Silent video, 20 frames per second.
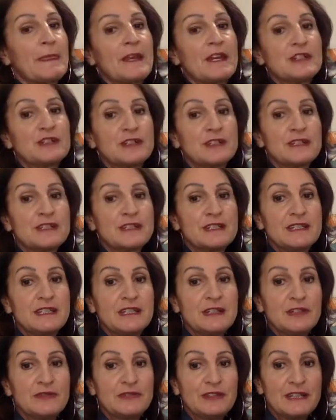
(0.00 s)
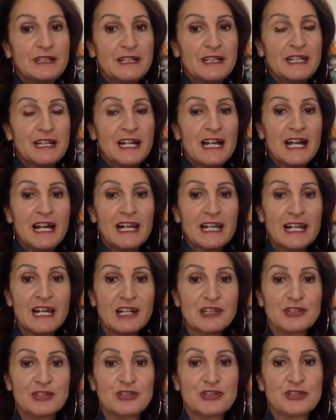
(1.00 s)
As you can see over here, I
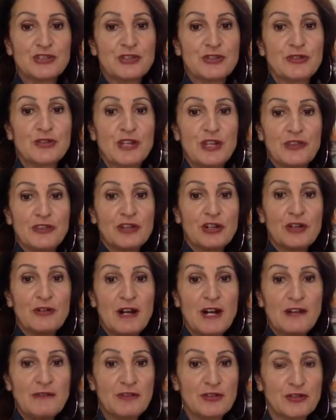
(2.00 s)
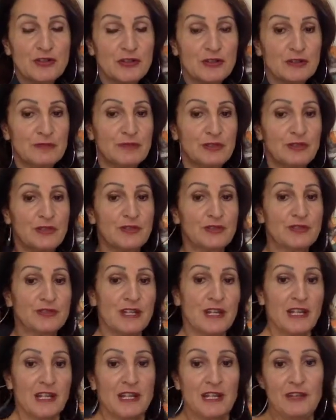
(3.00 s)
like to show the crown of the shoulder because
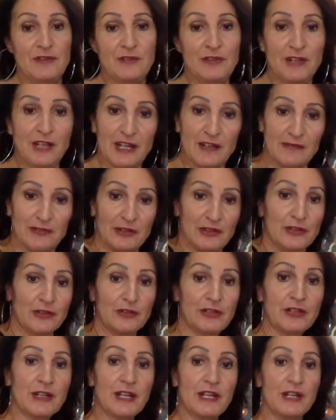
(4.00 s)
if you have a look,